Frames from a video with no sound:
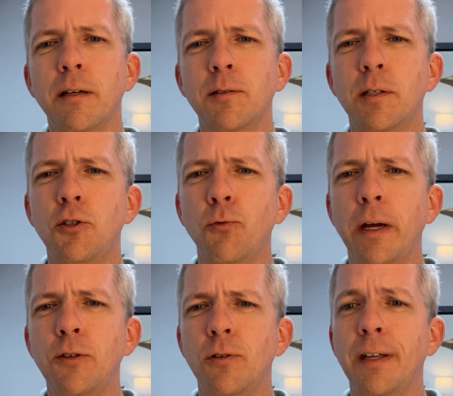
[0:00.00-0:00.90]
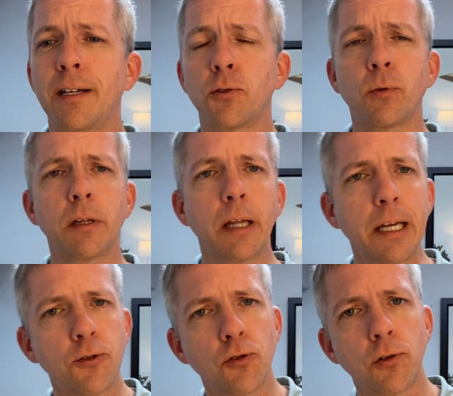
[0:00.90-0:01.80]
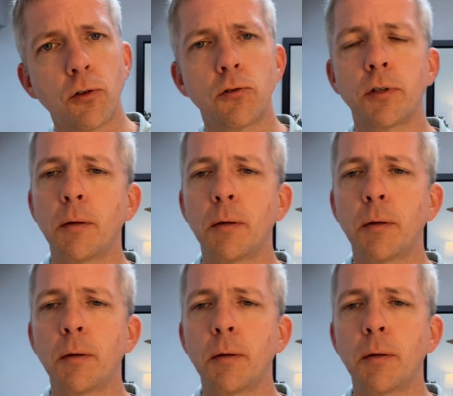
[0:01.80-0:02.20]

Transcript: situation that is relational